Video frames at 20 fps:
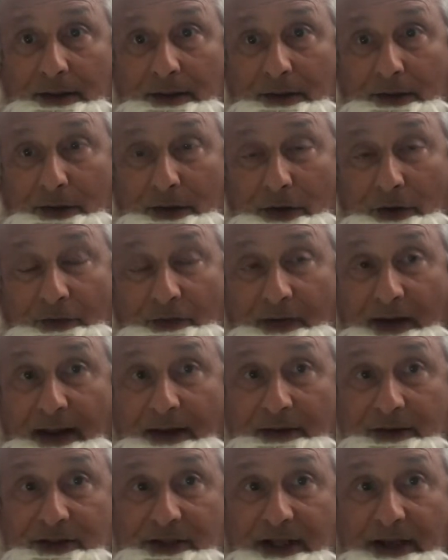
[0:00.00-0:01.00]
new
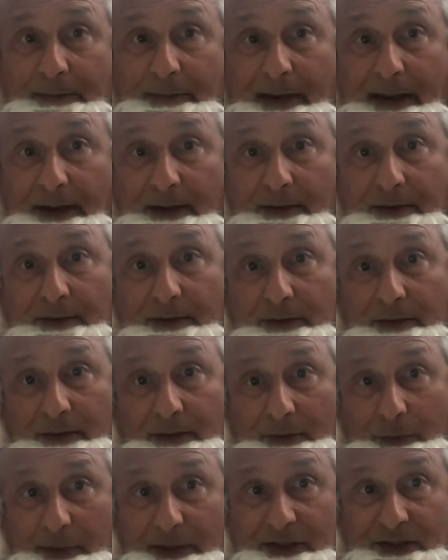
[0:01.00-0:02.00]
flowers come out,
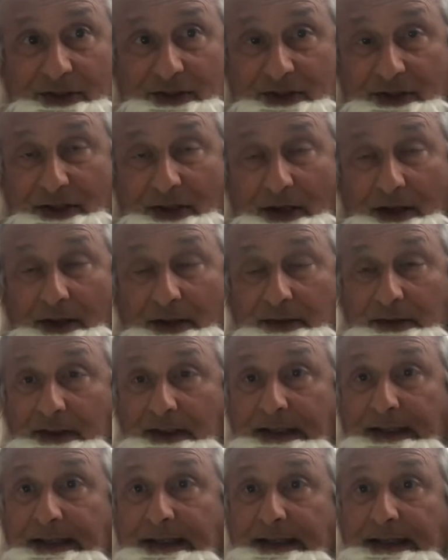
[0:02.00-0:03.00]
the winter's gone,
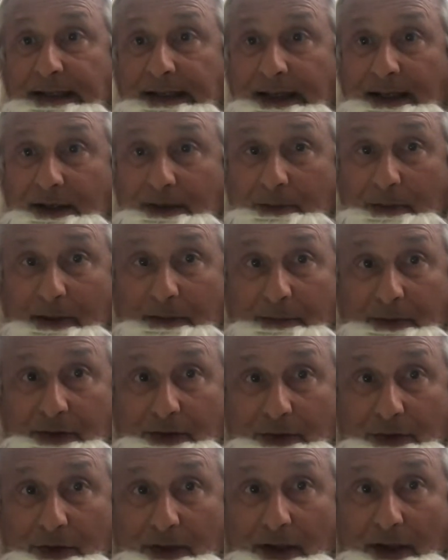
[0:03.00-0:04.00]
and you remember in
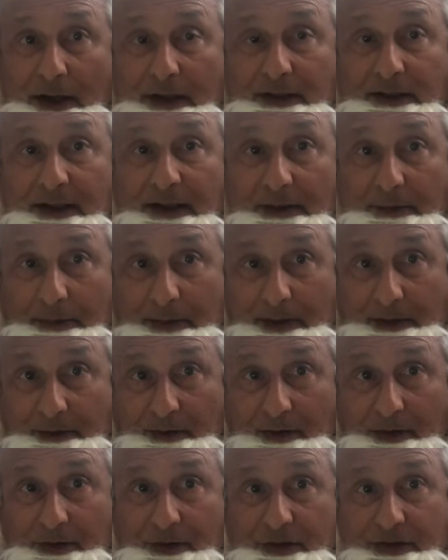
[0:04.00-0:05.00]
your garden there could be
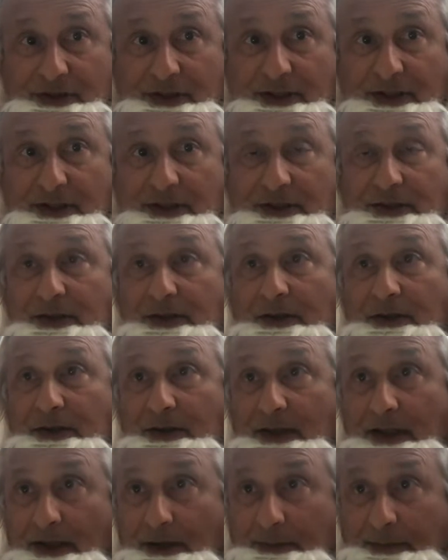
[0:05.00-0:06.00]
crocuses and
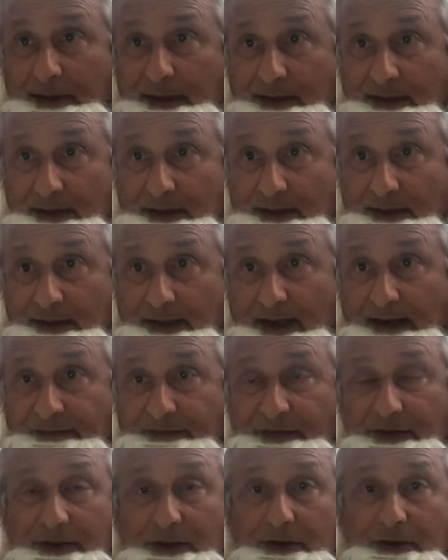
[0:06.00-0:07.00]
there could be
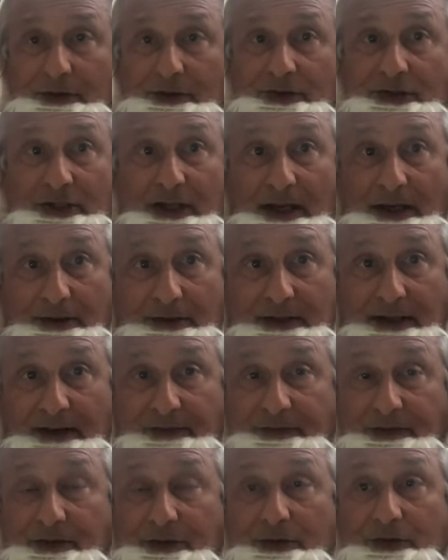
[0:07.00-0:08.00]
daffodils, yellow
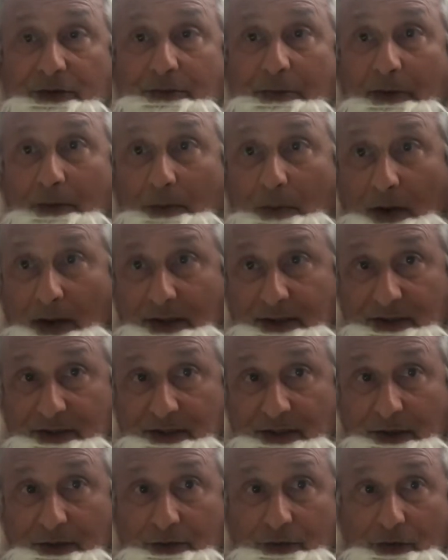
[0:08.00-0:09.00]
daffodils with white
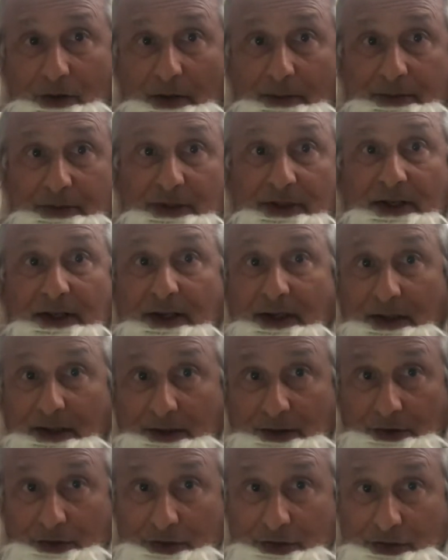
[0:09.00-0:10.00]
snowdrops.
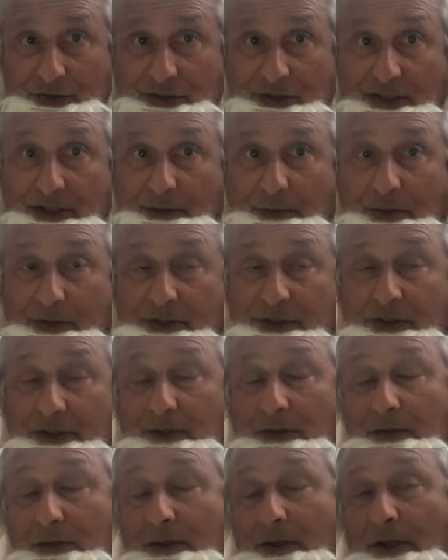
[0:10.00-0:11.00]
You should see what's in
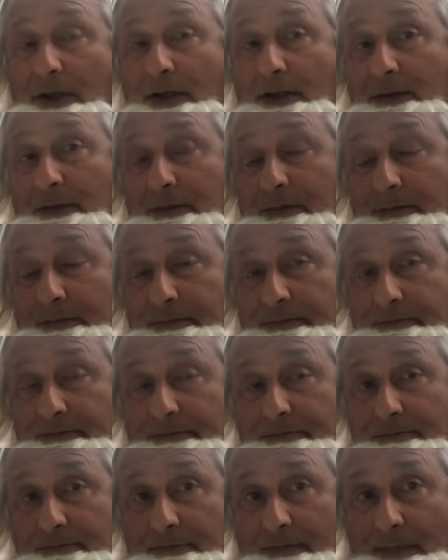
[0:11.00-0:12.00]
your garden.
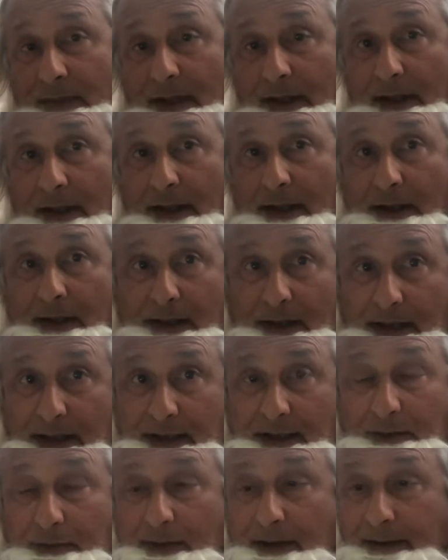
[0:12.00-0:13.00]

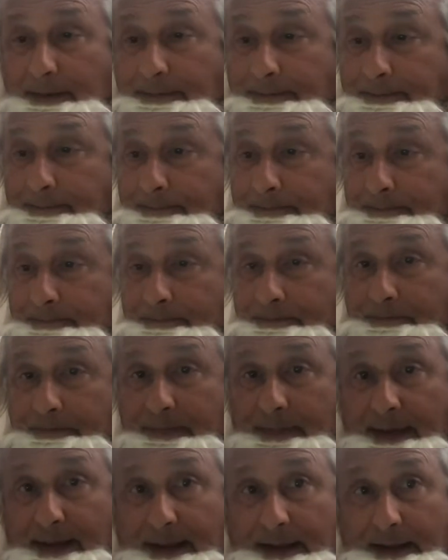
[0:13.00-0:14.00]
Anyway,
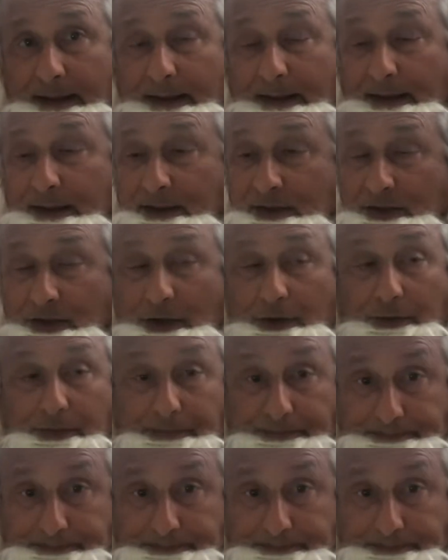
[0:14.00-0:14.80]
so